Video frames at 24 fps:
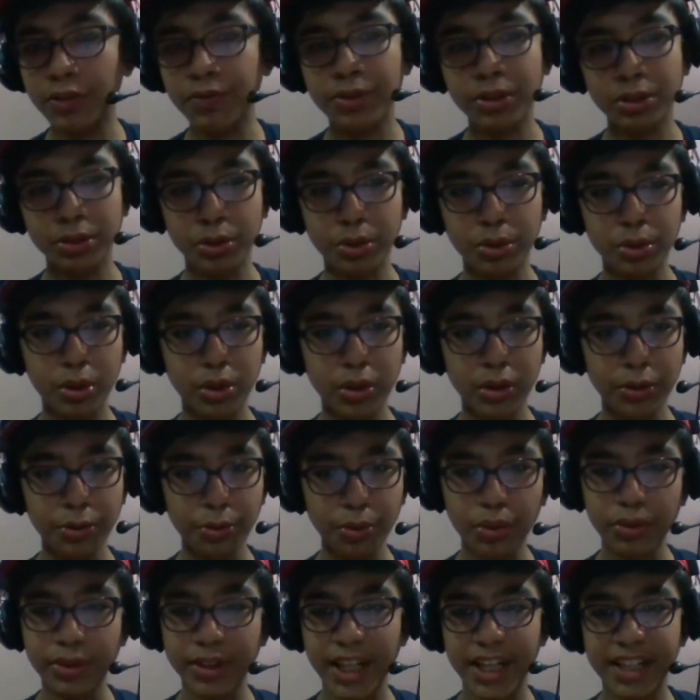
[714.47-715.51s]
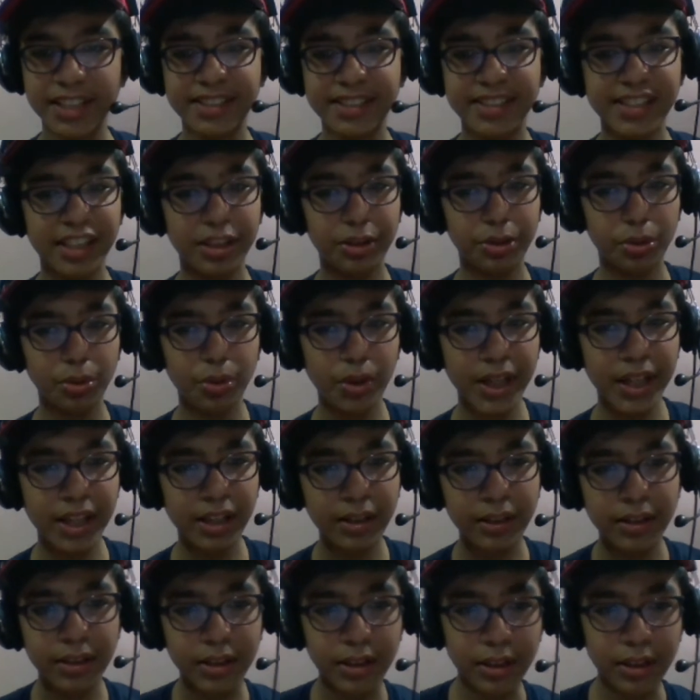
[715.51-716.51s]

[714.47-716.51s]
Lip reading: with rook takes c3